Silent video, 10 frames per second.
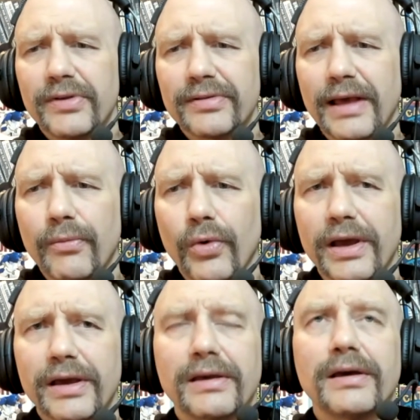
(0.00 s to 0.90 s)
same
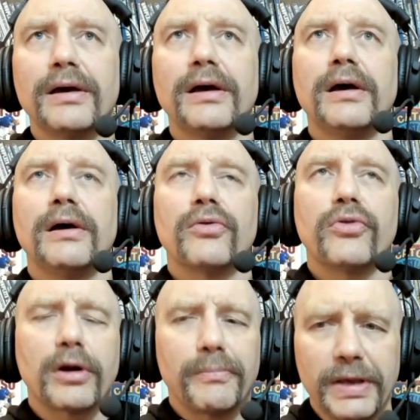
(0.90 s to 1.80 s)
way, there
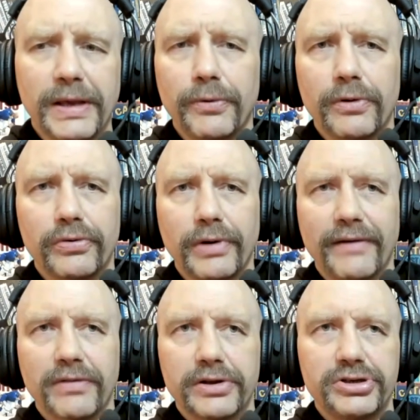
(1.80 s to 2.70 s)
are people who have
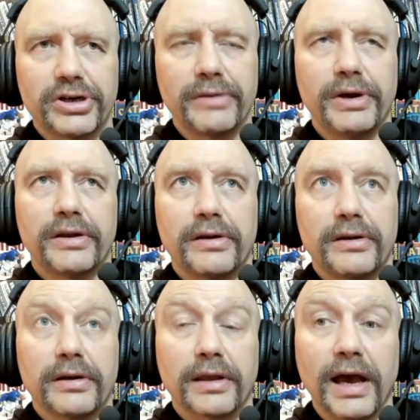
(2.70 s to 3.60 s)
legitimate
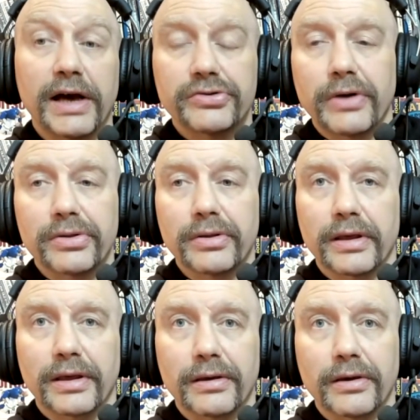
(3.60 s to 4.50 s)
catch
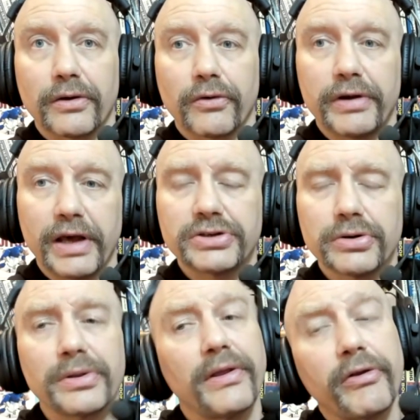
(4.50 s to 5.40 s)
wrestling credentials,
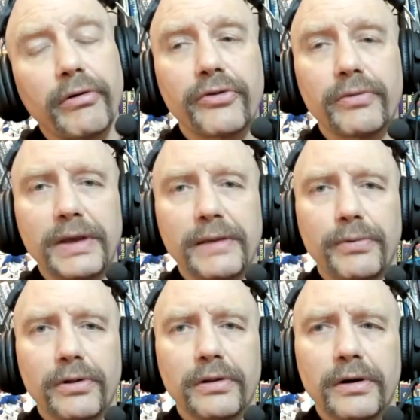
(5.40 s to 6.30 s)
and then there are other
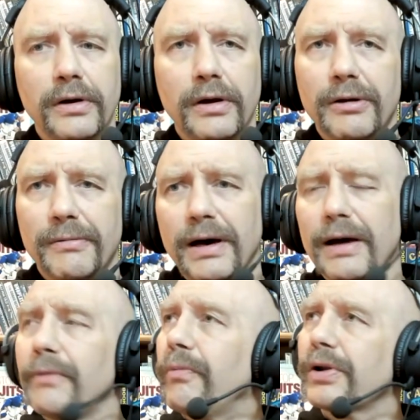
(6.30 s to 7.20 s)
people, I
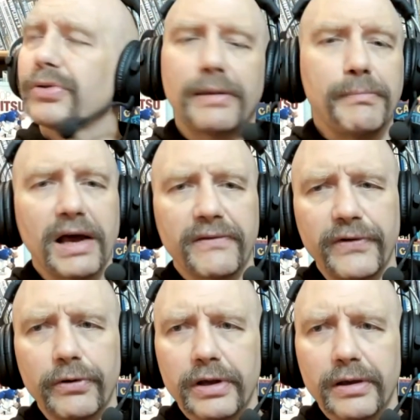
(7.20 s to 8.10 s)
want to say Matt
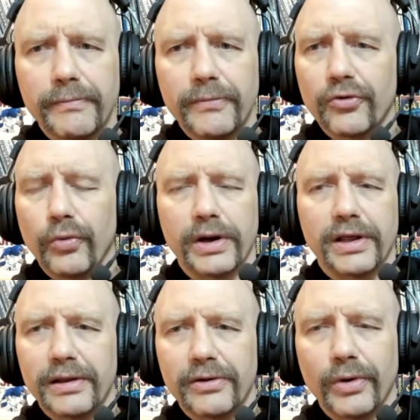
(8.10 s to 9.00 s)
Fury,
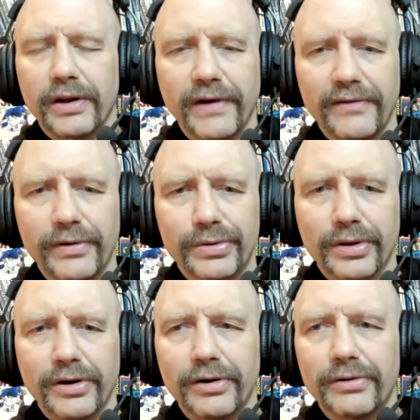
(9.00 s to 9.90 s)
25 years
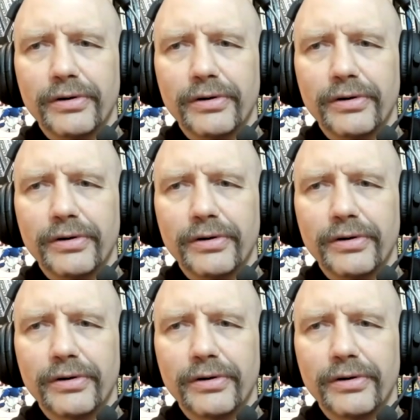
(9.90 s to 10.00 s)
ago,